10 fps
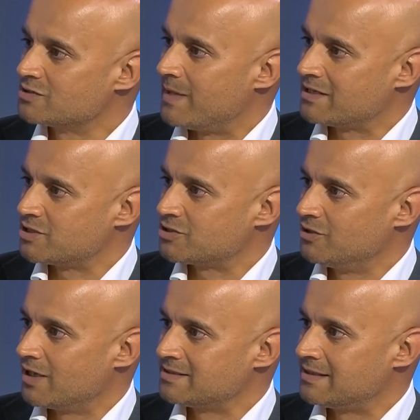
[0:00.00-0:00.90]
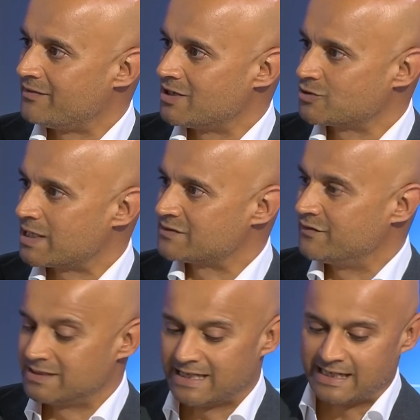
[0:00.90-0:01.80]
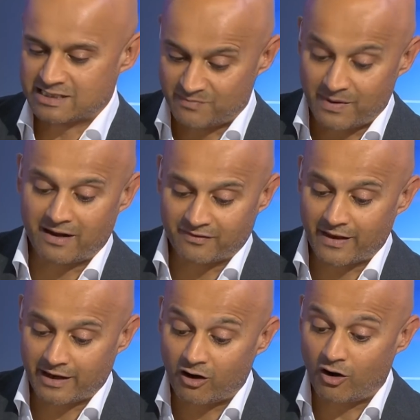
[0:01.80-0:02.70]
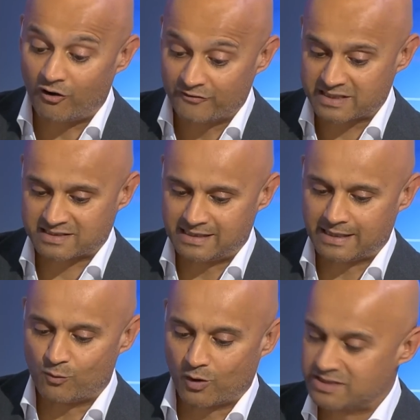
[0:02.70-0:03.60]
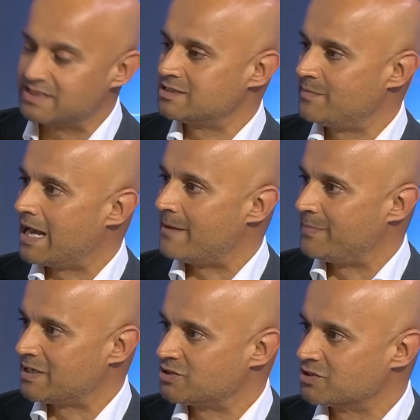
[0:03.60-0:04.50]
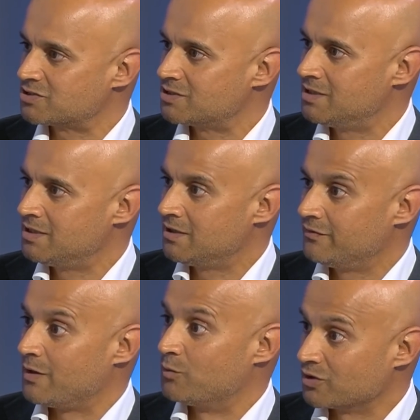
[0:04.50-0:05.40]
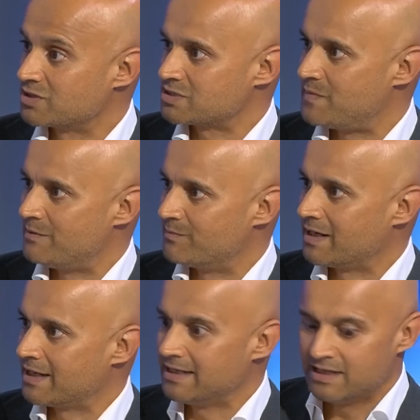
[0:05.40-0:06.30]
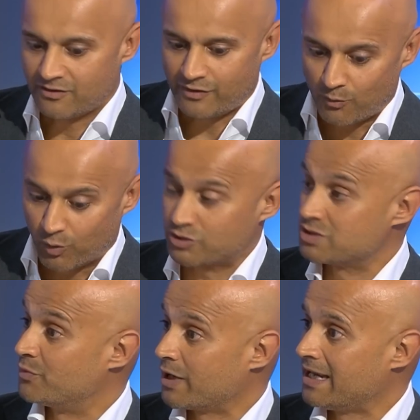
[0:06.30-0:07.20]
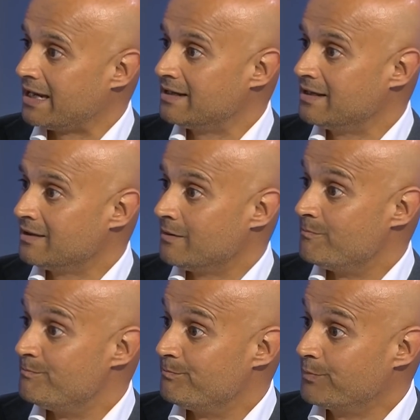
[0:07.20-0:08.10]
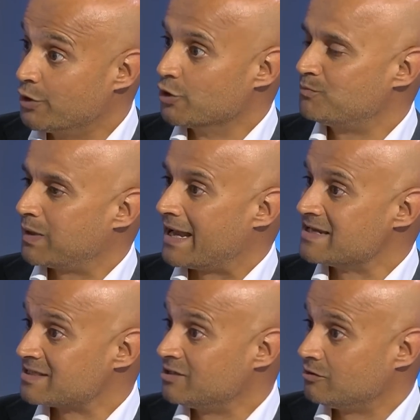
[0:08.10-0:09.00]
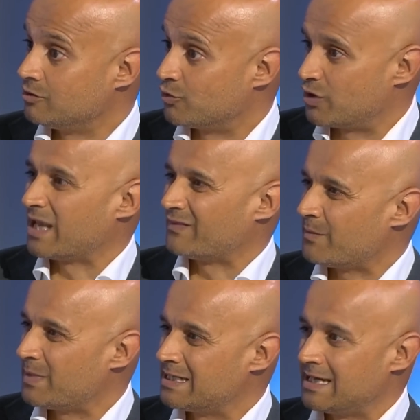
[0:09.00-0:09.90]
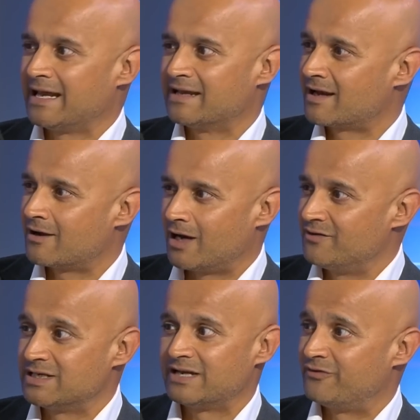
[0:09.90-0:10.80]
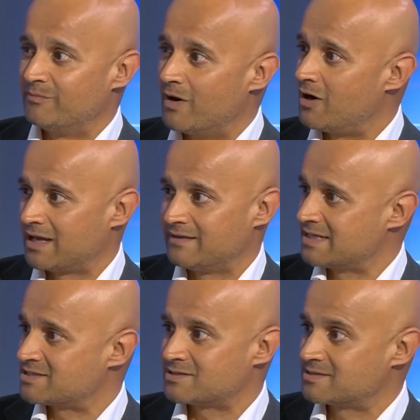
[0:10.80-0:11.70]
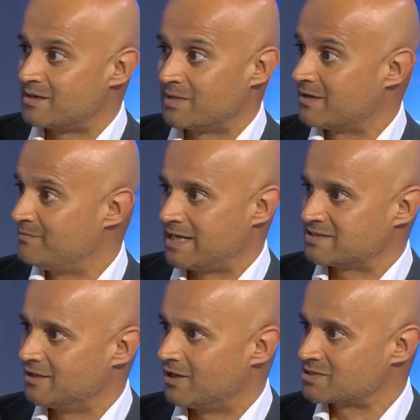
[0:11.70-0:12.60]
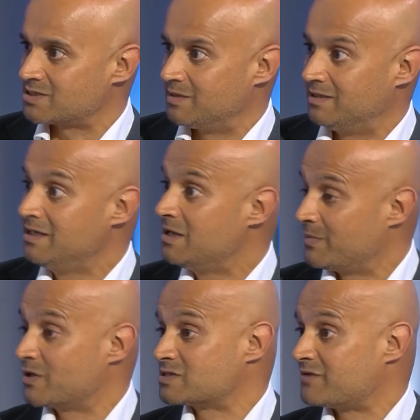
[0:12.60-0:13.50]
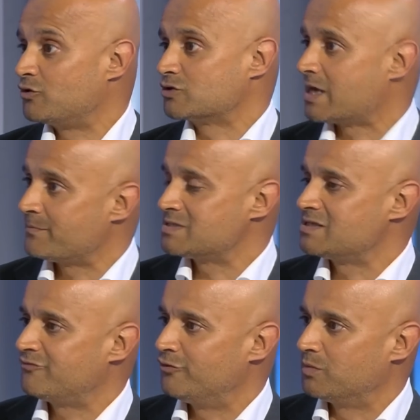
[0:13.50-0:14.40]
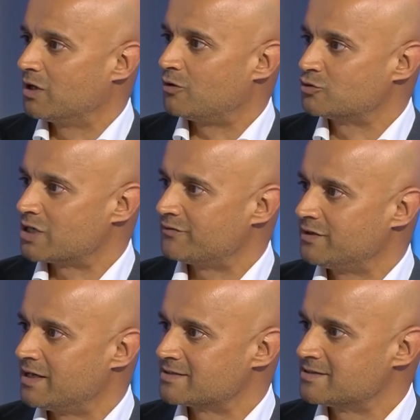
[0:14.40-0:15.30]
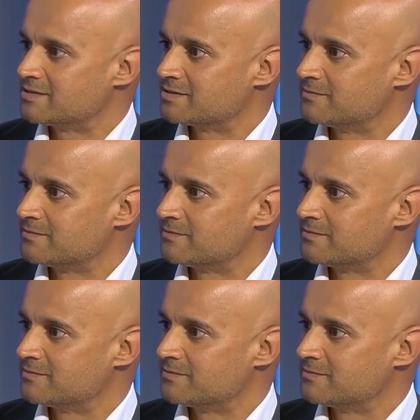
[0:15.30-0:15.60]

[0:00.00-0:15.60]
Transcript: to Manchester United and their transfer dealings, but they are obviously wanting to be ambitious. They want to spend money. They want to bring in good players, and you'd think they'd be dealing in a kind of a different market this summer compared to last summer because they've got Champions League football at Old Trafford next season.